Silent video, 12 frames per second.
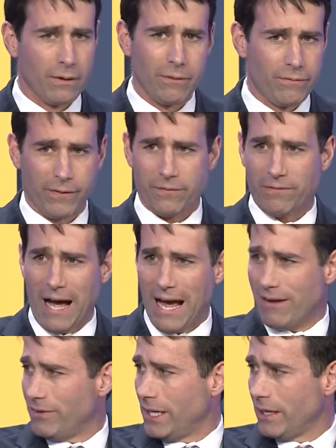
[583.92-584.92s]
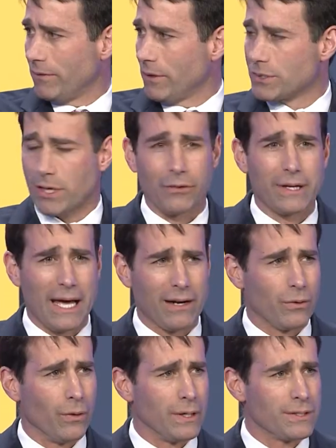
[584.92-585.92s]
for five in any of those other
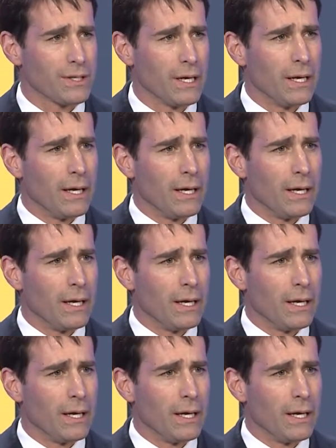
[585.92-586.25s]
categories.